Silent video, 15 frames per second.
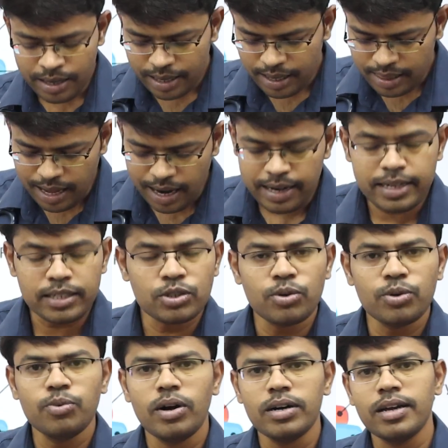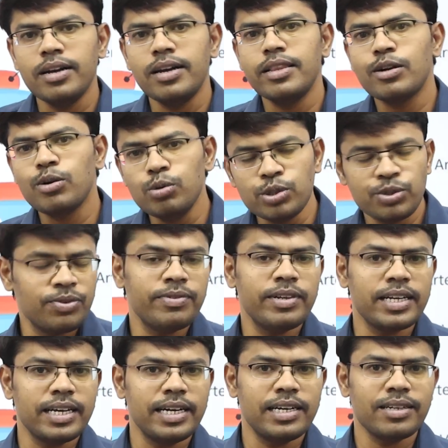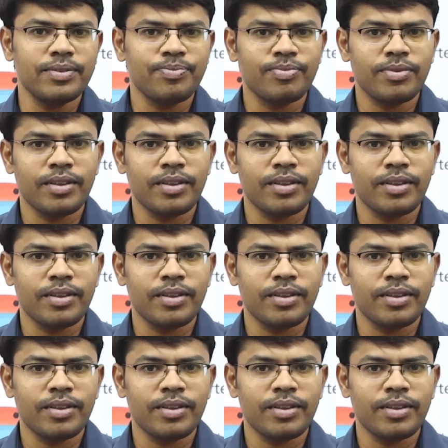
In the ultrasound, what are all the clues we will get?